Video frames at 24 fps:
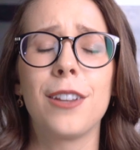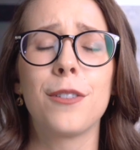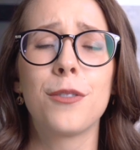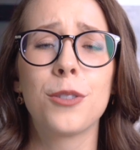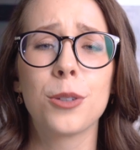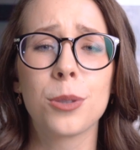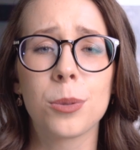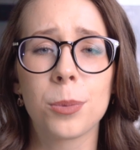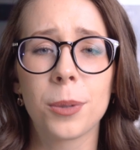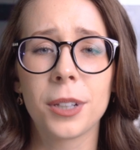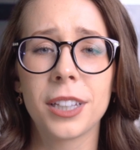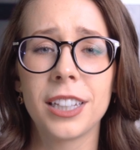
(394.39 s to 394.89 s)
It
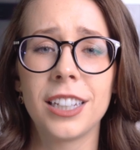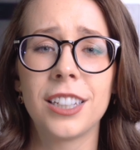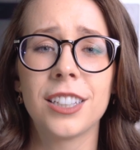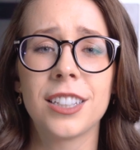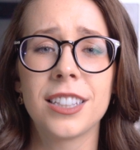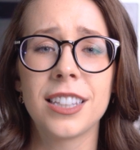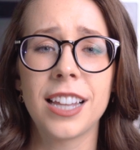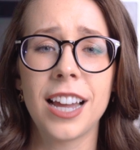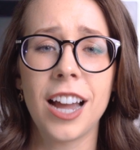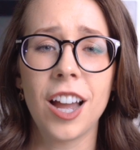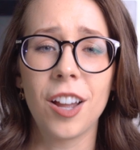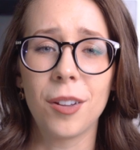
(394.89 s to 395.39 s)
feels really
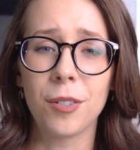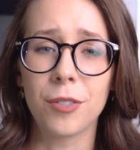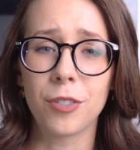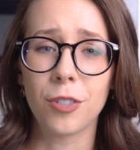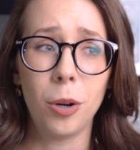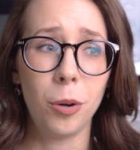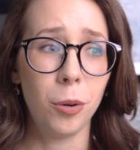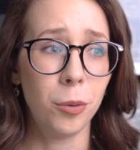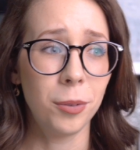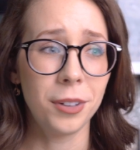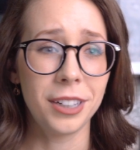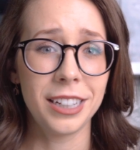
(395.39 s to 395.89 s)
good that I've
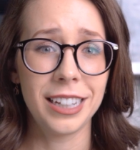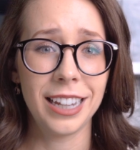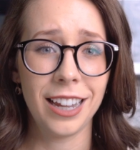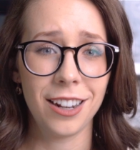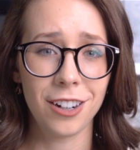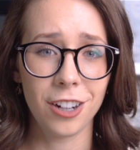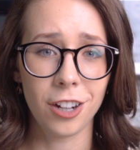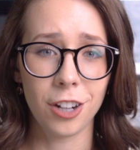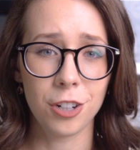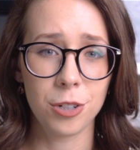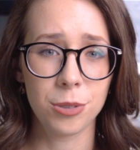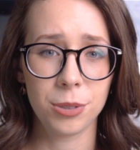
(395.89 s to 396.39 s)
already had
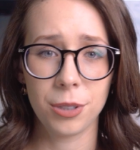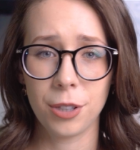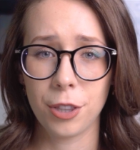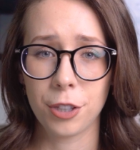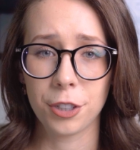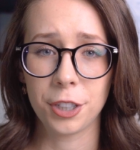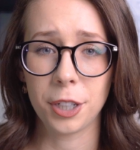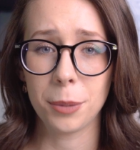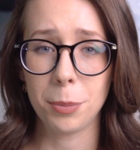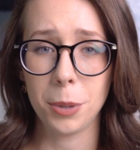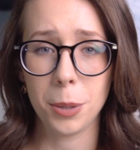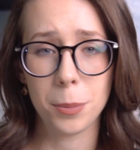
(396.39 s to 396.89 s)

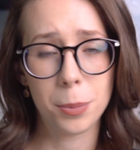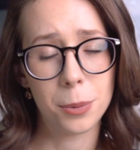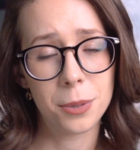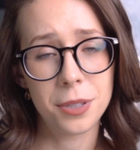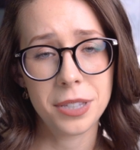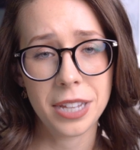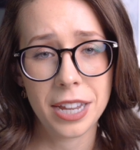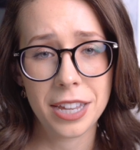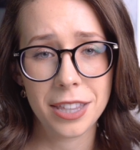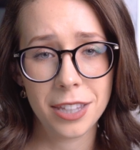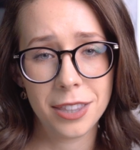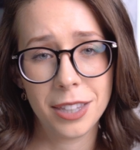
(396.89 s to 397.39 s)
130 people
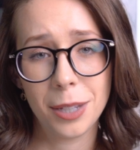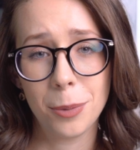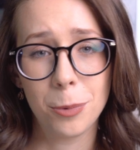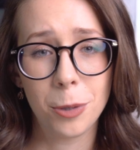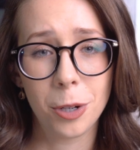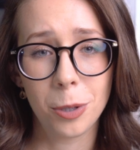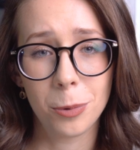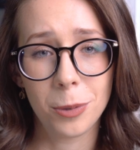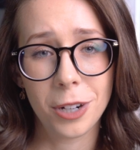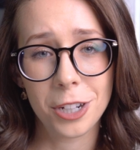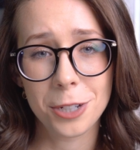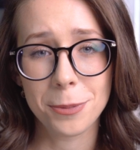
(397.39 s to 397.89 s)
say that they want
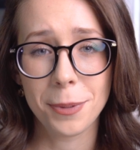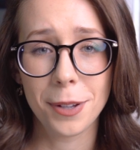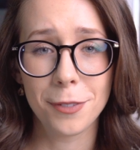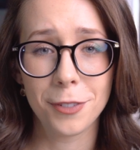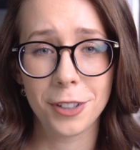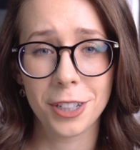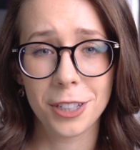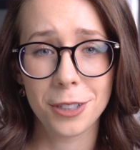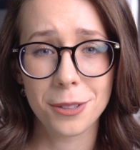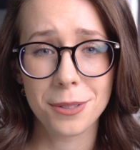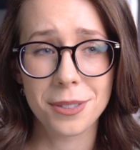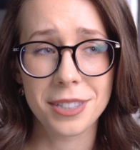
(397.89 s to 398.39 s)
to watch my
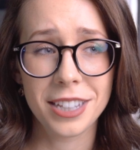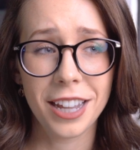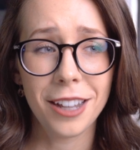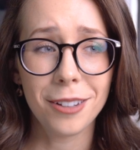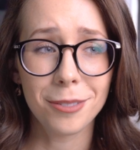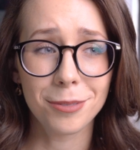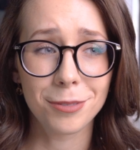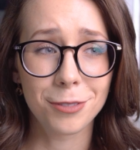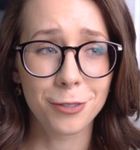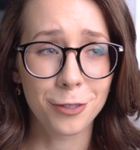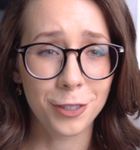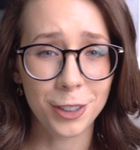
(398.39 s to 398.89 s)
videos.
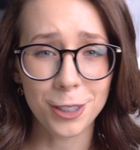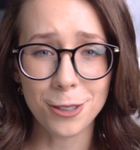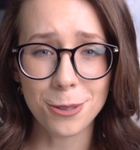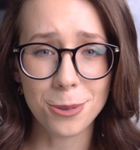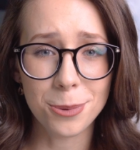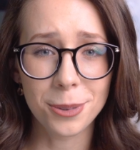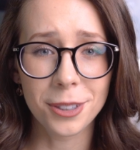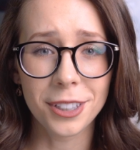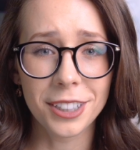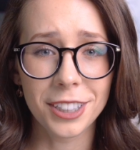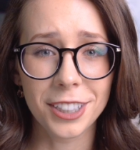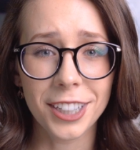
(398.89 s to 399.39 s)
That feels
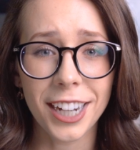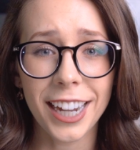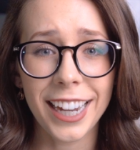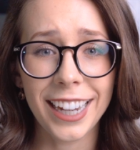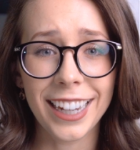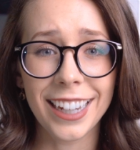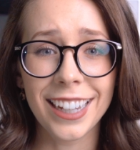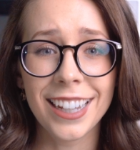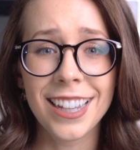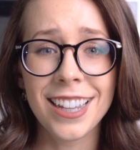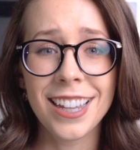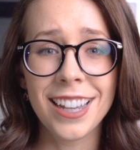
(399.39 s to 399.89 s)
really
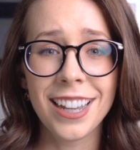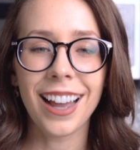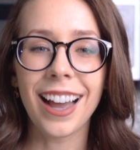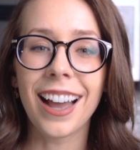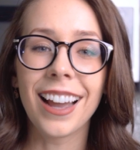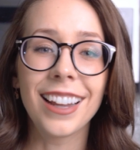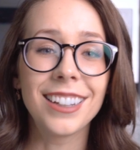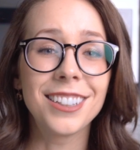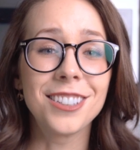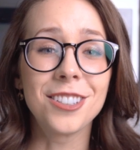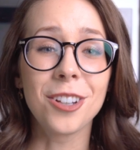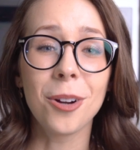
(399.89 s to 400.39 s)
great.
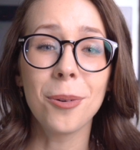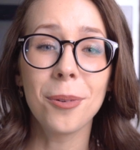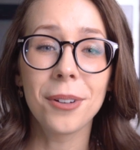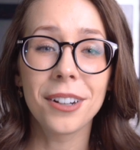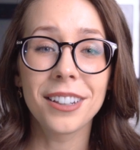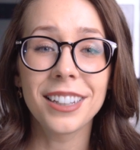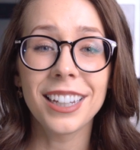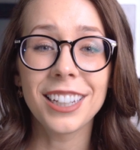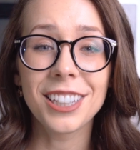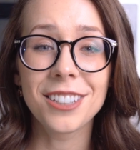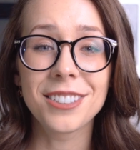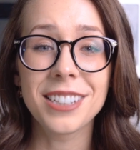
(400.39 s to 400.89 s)
I don't want to
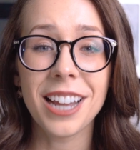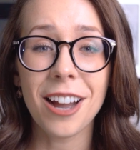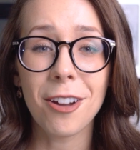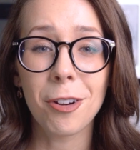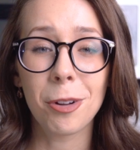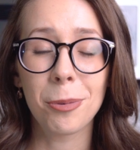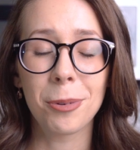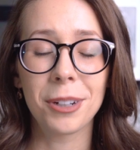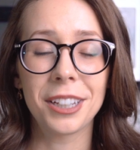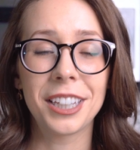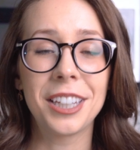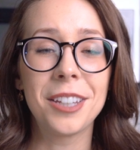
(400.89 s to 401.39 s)
let you down.
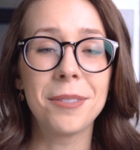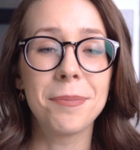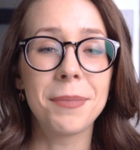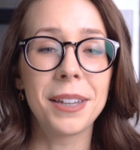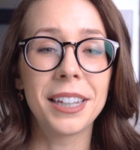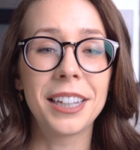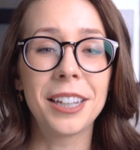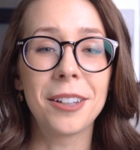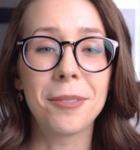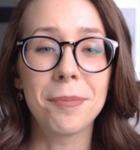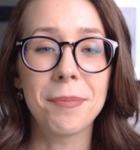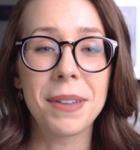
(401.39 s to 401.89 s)
I want to keep
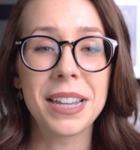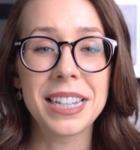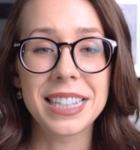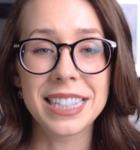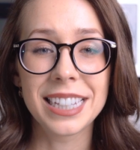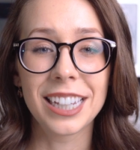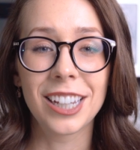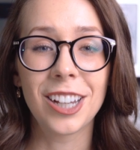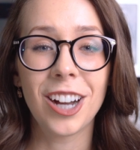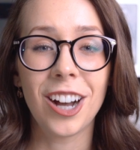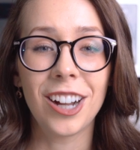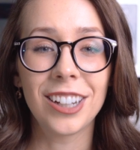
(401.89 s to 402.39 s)
making
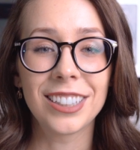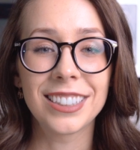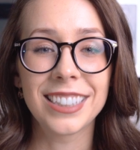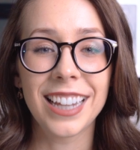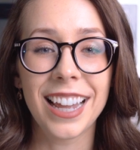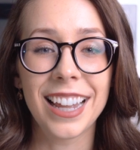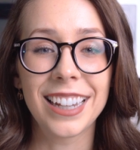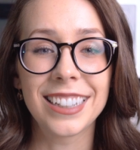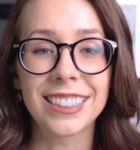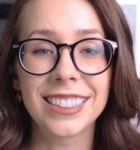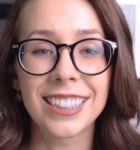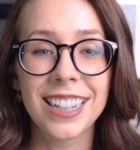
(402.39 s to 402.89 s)
amazing
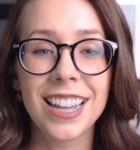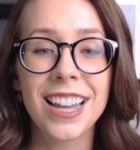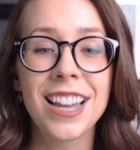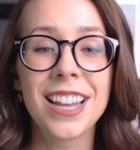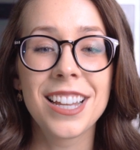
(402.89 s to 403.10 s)
content.